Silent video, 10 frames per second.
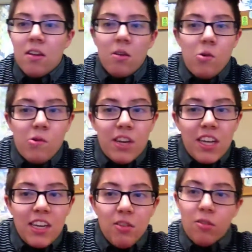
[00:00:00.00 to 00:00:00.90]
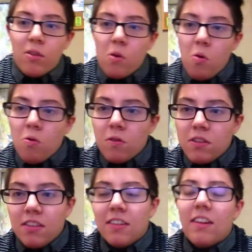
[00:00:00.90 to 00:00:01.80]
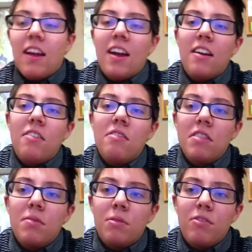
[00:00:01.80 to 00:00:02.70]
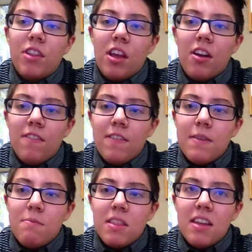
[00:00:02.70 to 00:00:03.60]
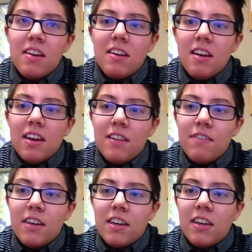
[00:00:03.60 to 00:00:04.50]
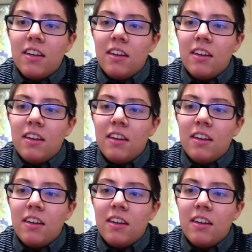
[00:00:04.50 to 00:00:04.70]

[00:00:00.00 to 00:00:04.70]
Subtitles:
Courtney or Courts, and I know it's been really hard for them, but they're not even...